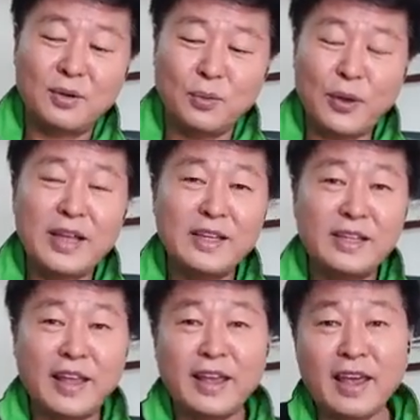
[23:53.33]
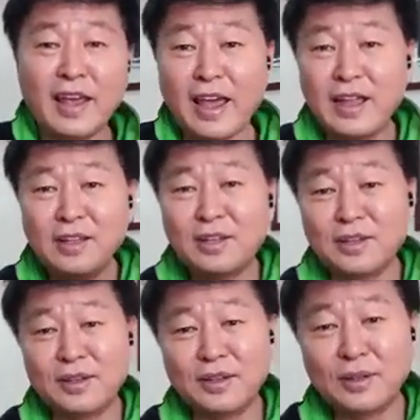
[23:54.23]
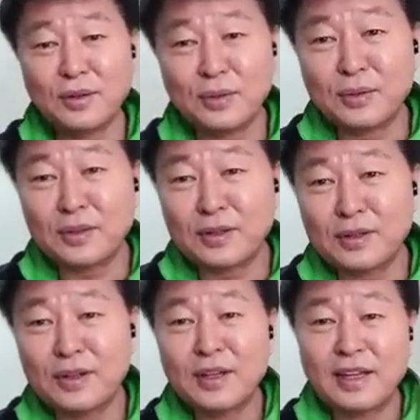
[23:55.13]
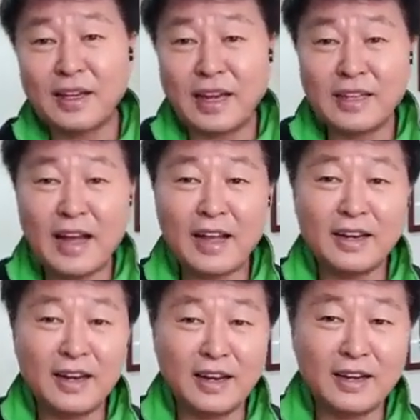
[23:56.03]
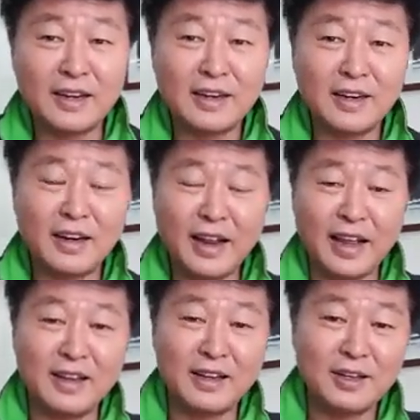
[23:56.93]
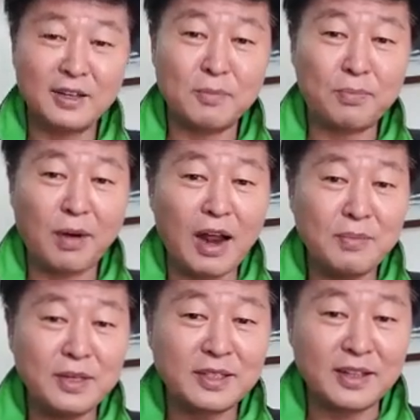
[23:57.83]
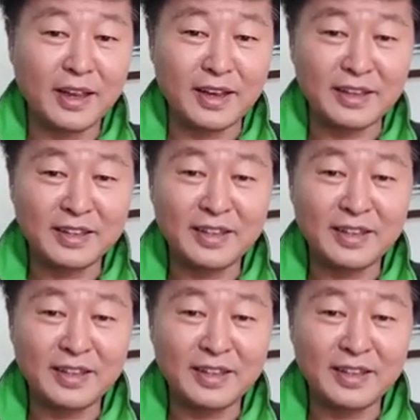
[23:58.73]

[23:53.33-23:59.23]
when they enter to Canaan land, the promised land,